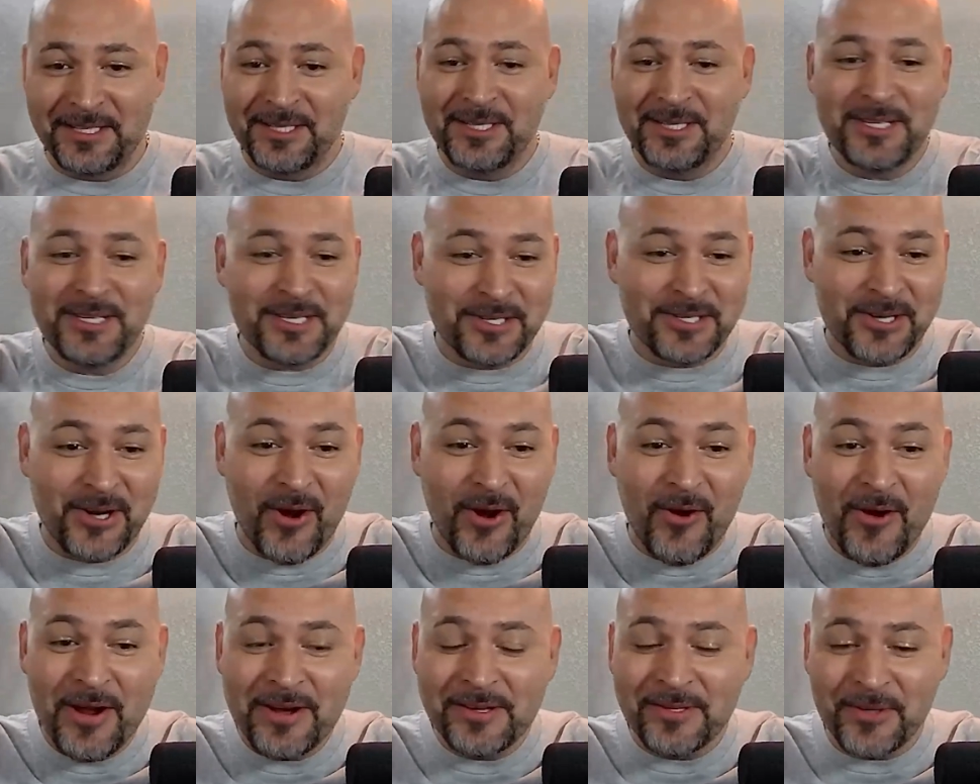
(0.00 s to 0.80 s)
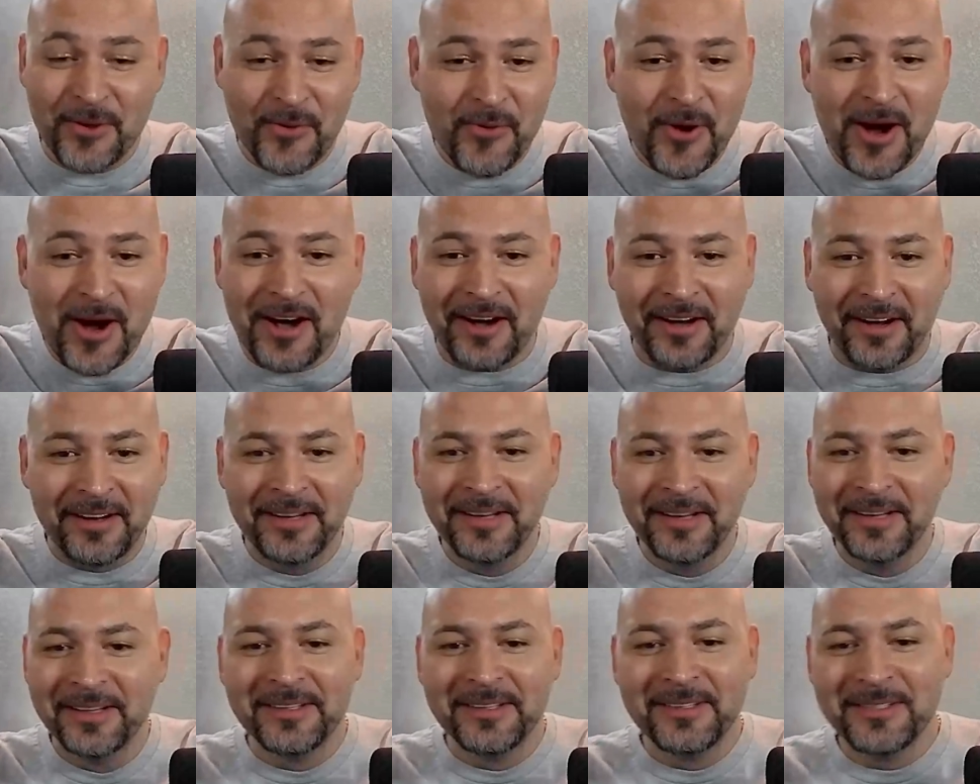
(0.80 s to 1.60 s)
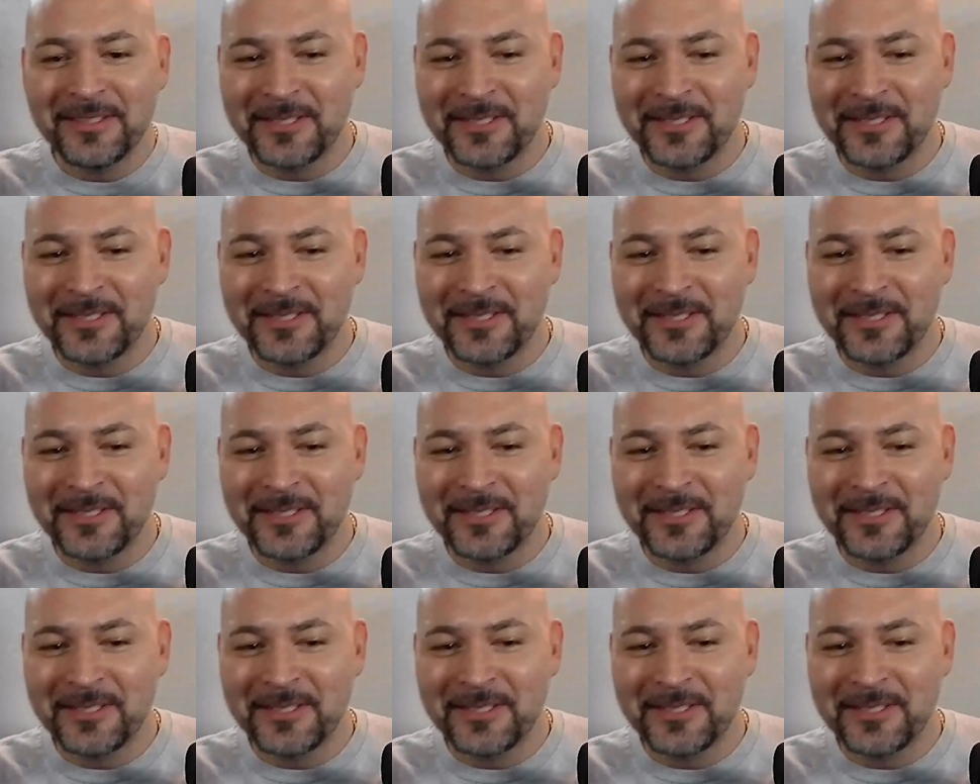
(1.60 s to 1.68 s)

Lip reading: Like, she's just going to work.